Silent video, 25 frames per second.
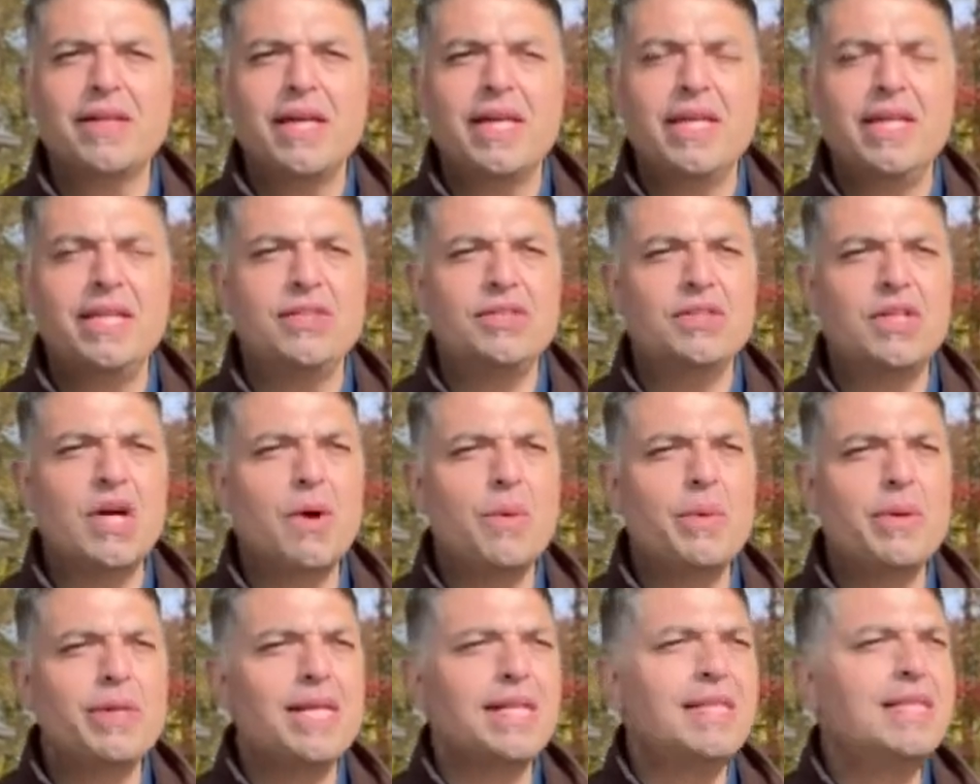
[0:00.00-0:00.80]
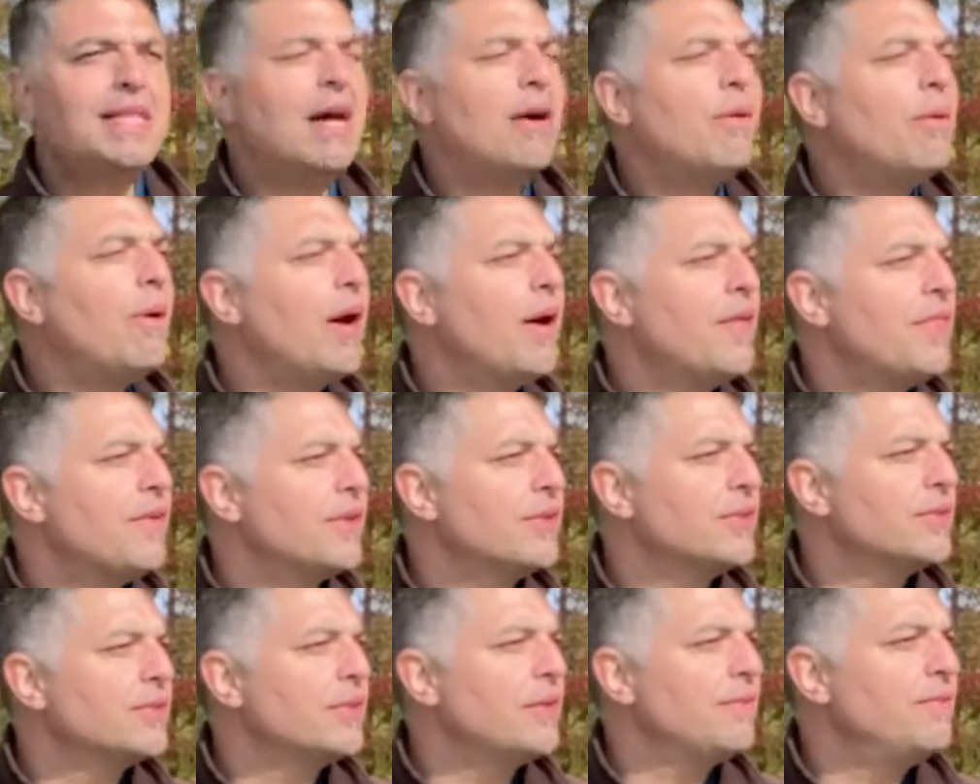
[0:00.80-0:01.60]
and he's going to tell
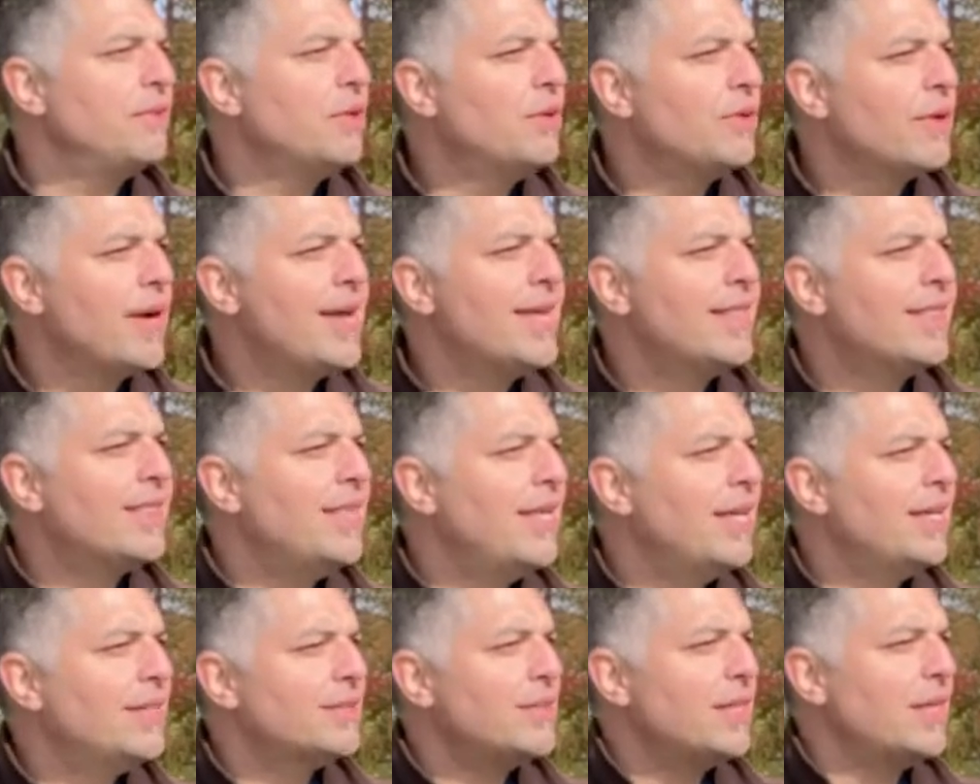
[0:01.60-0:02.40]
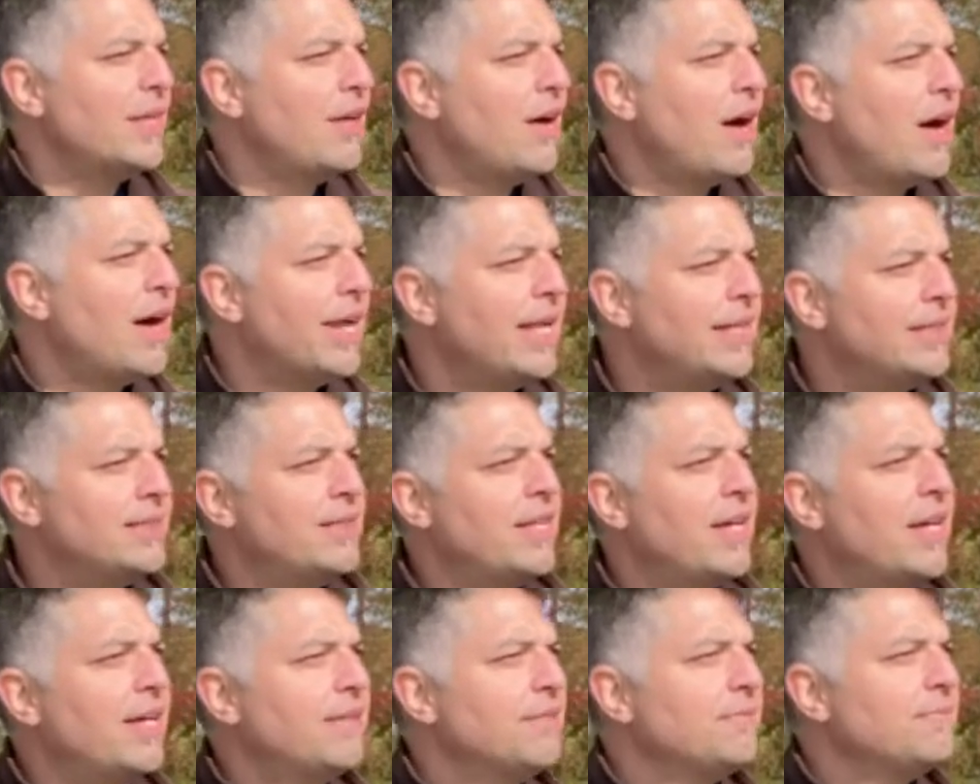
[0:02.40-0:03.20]
others of the great things that God has
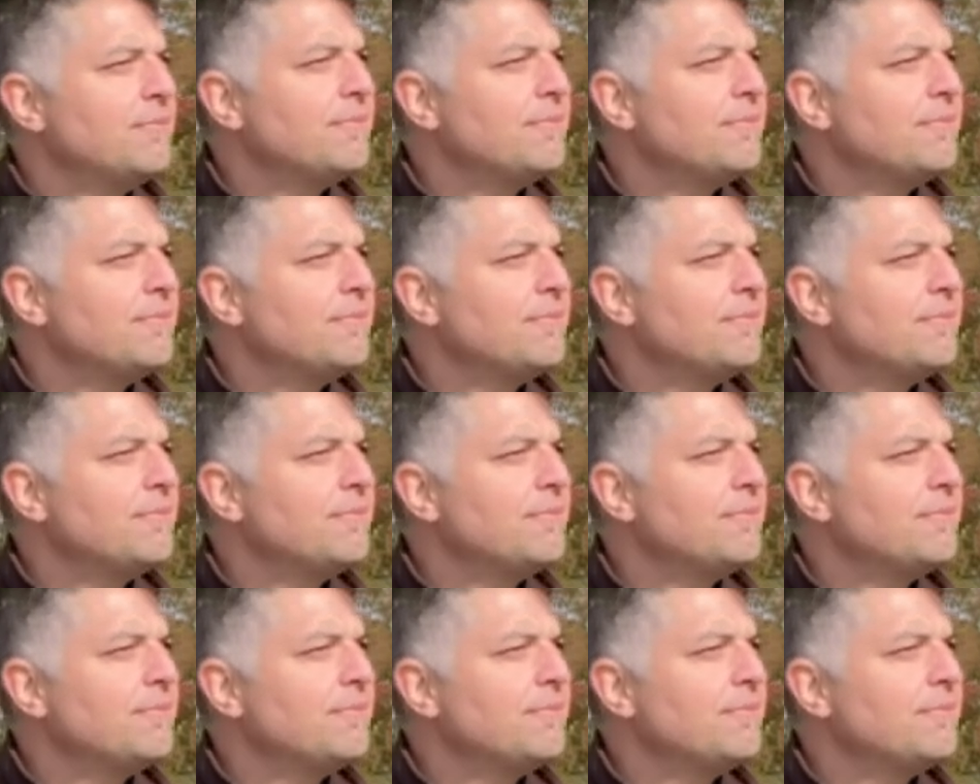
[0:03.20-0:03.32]
done.